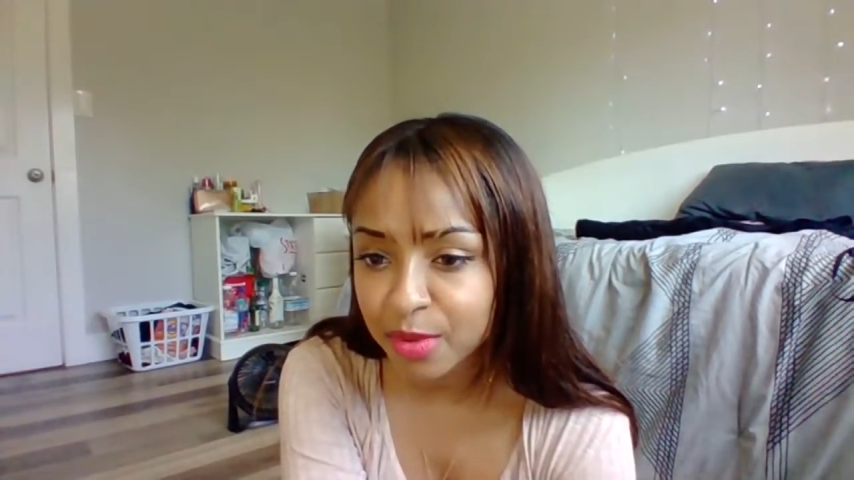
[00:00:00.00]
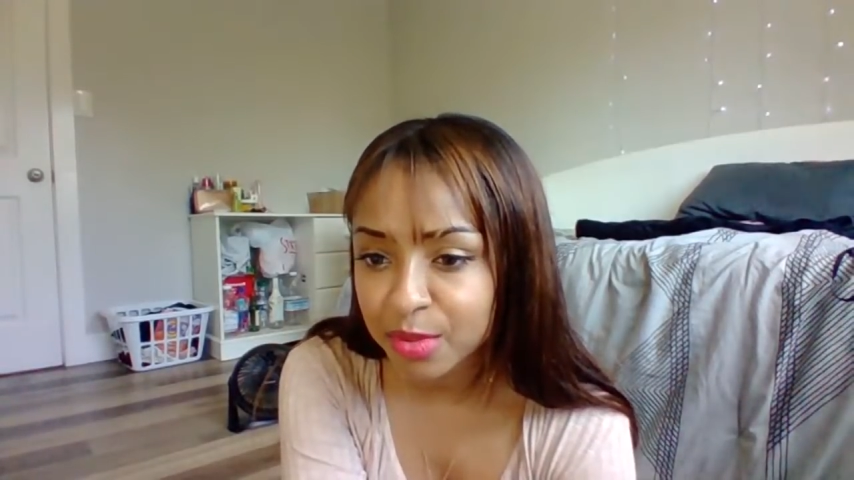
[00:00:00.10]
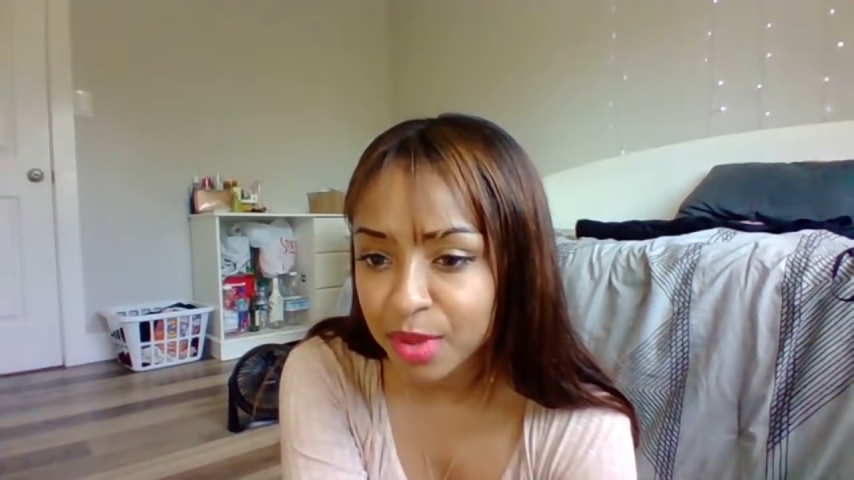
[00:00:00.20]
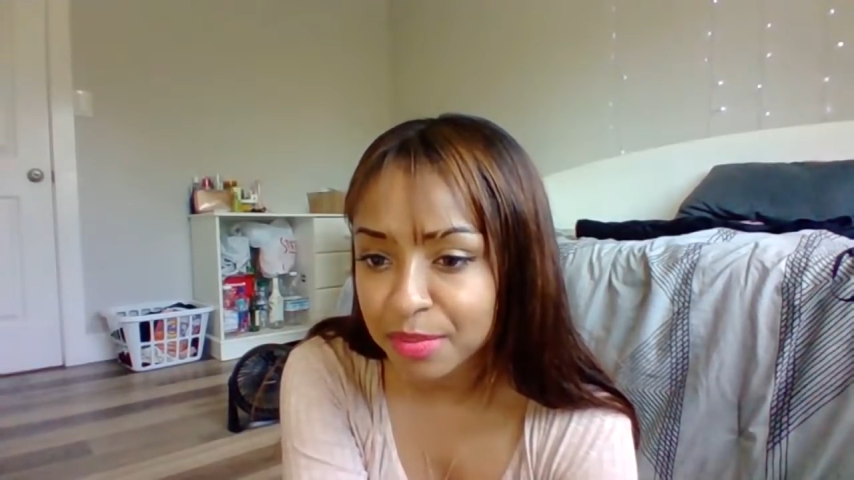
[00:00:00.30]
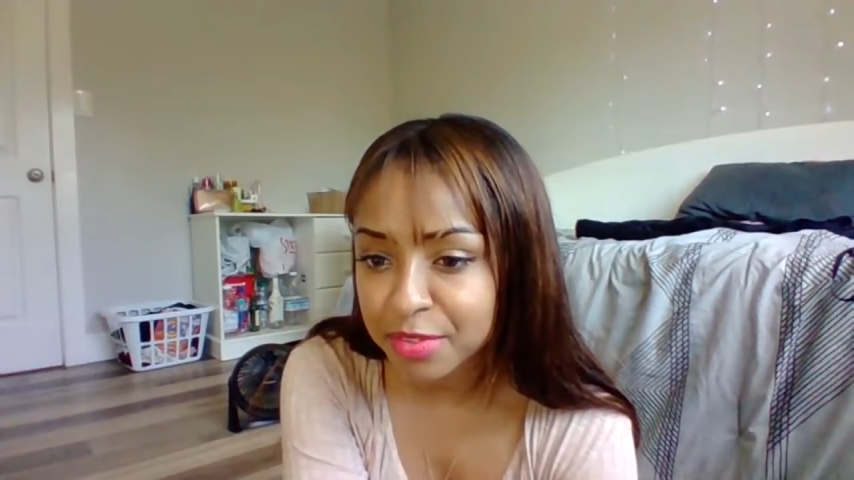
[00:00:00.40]

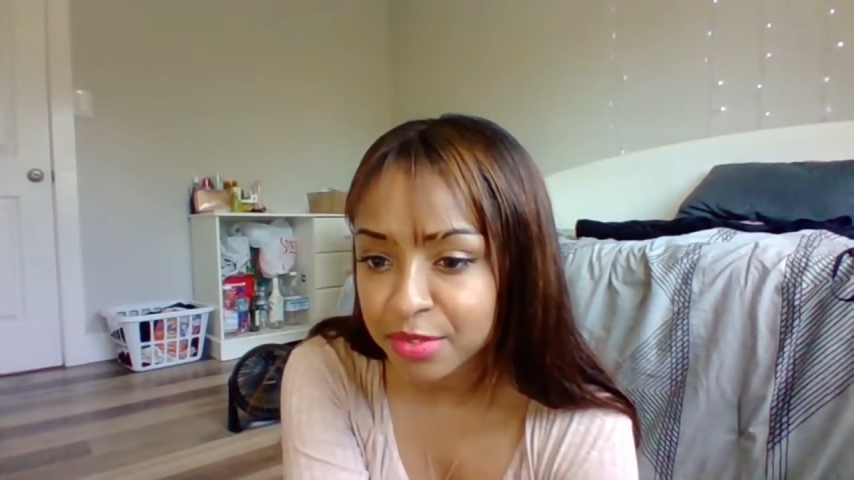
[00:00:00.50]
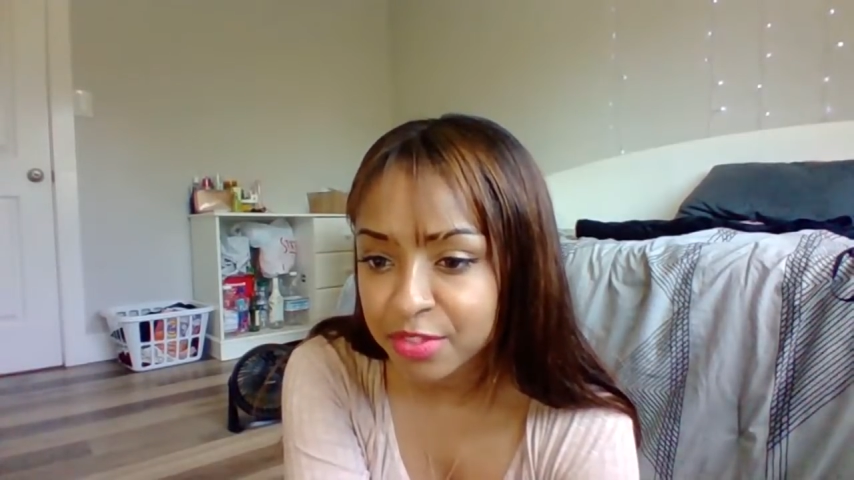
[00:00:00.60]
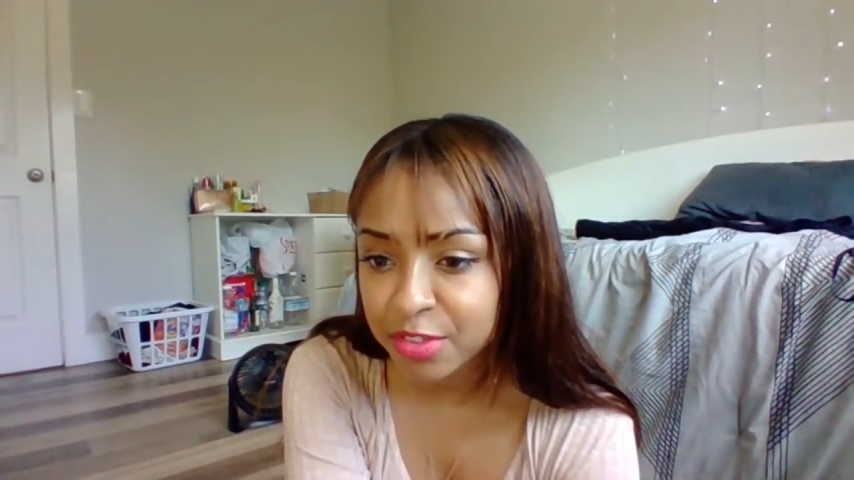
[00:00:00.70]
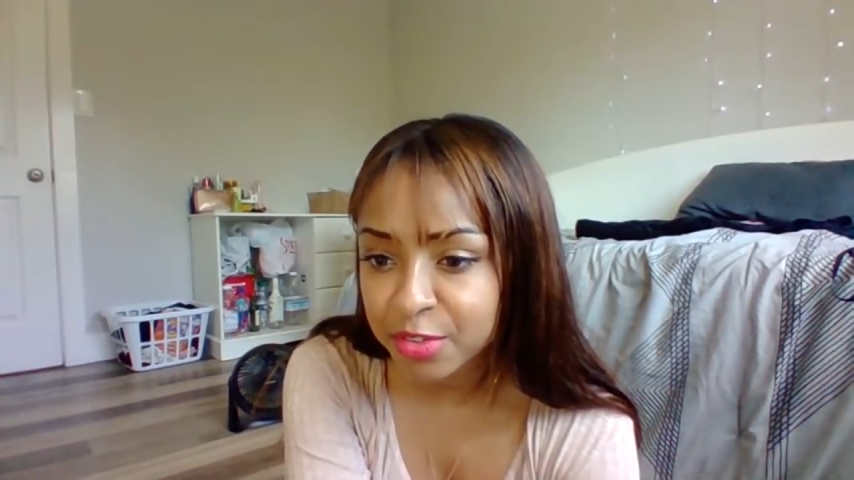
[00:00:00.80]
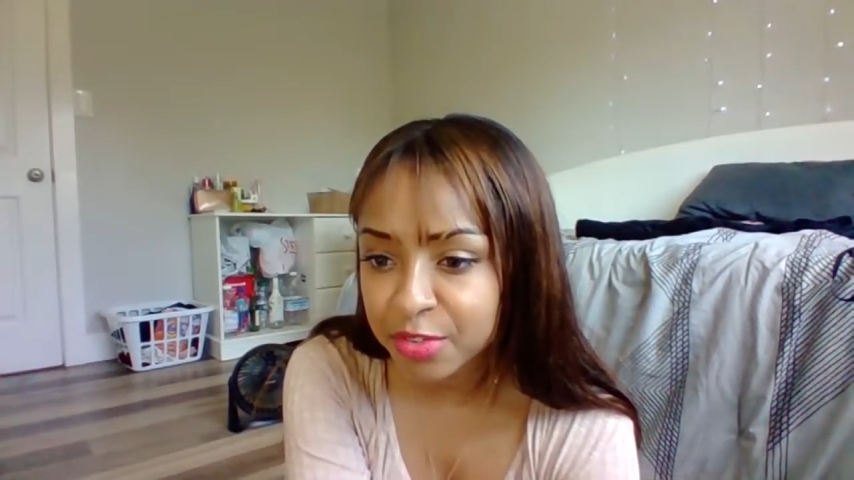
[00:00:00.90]
What
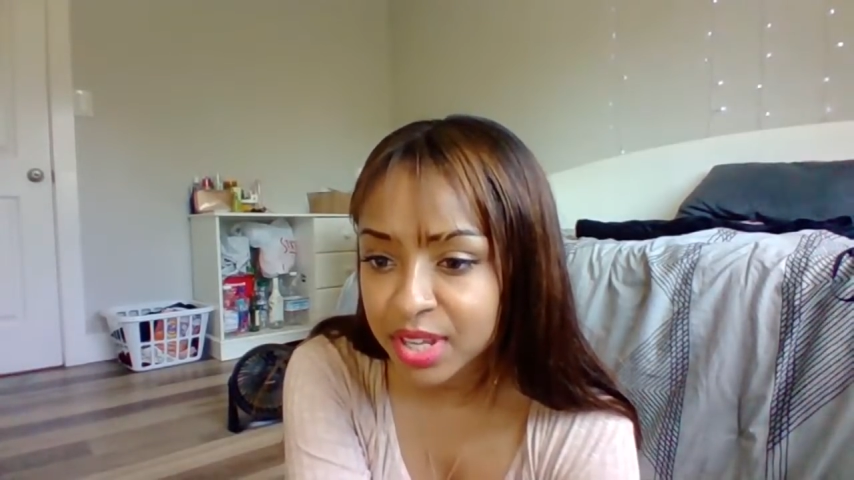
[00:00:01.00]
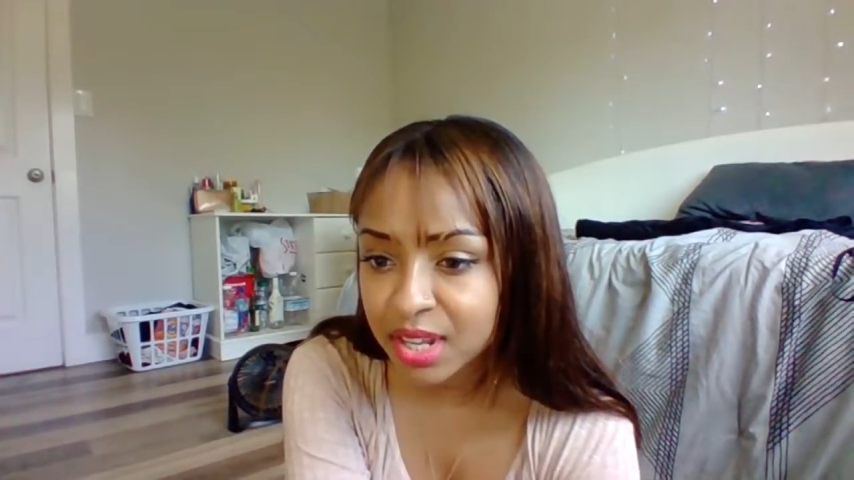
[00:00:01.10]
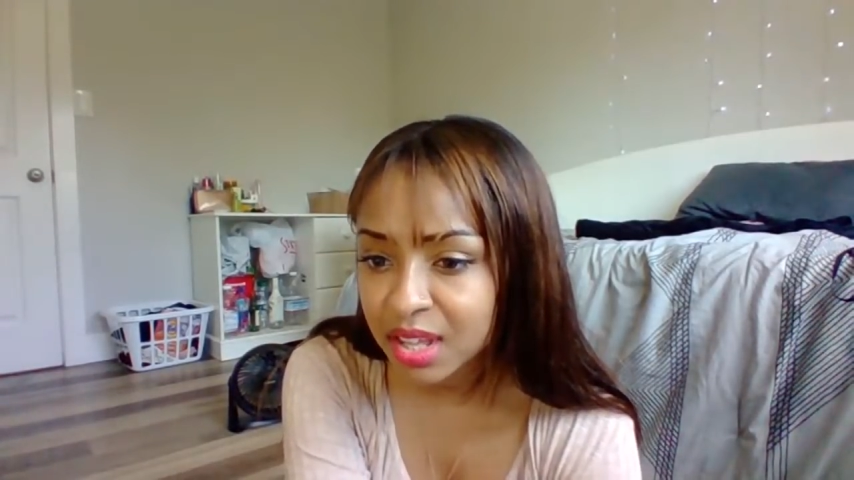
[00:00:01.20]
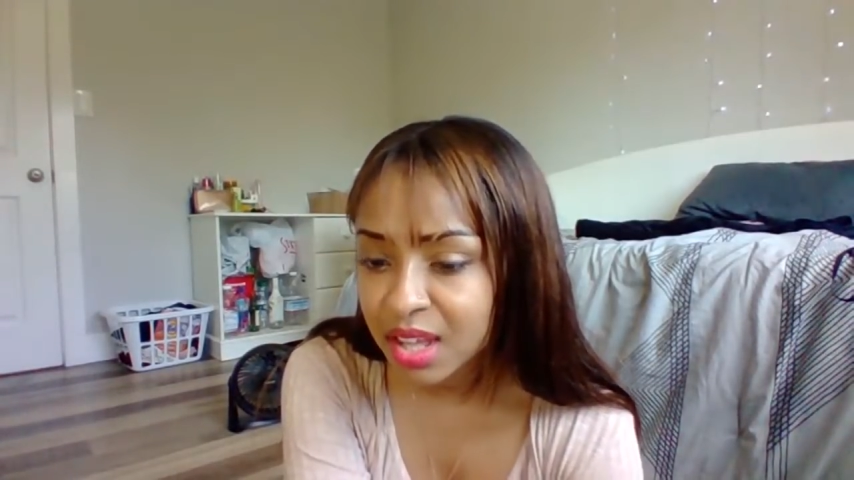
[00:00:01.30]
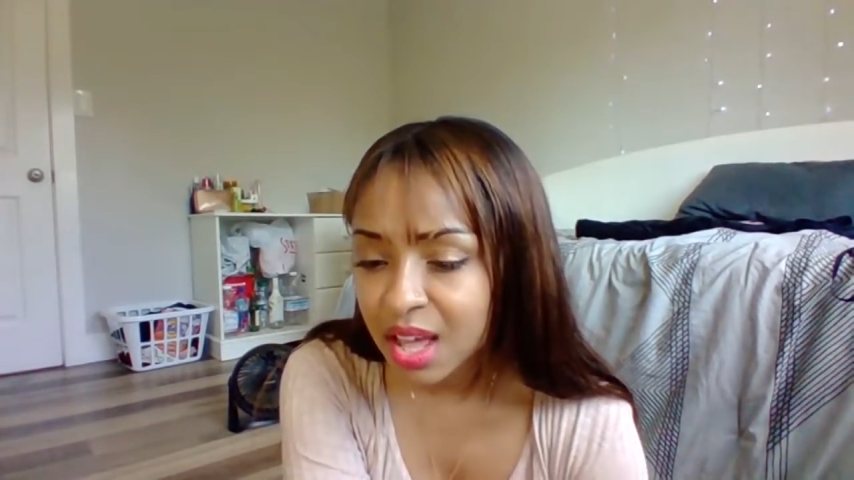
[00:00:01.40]
webtoons do you read?